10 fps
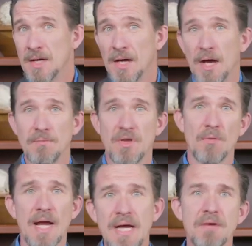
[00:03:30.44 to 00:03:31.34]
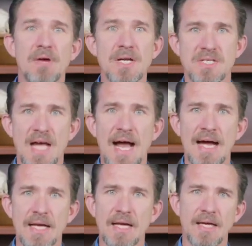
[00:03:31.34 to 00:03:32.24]
Of the reign of
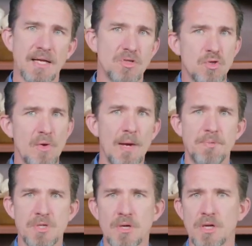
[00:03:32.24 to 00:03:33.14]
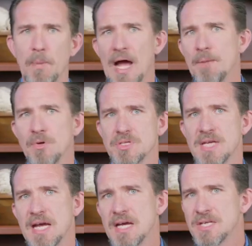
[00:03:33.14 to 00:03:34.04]
Uzziah in Scripture, the Bible
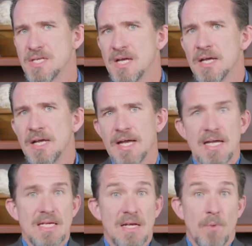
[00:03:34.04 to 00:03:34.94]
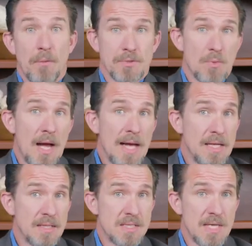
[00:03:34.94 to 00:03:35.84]
says, he did what was right
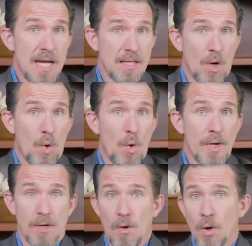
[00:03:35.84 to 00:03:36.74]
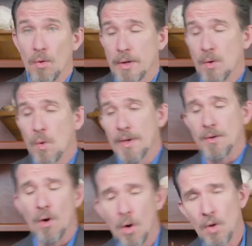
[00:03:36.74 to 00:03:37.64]
in the sight of the Lord and called according to
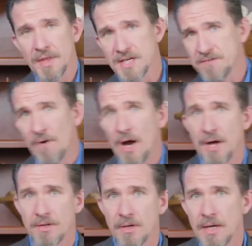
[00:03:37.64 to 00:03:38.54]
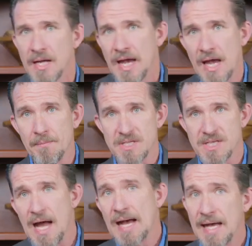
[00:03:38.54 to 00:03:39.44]
all that his father
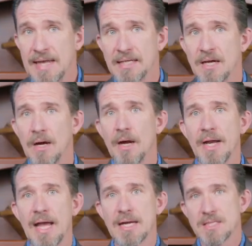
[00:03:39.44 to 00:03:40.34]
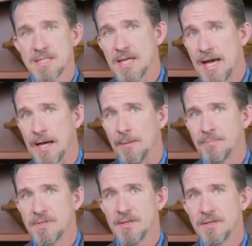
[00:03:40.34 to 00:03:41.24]
Amaziah had done, except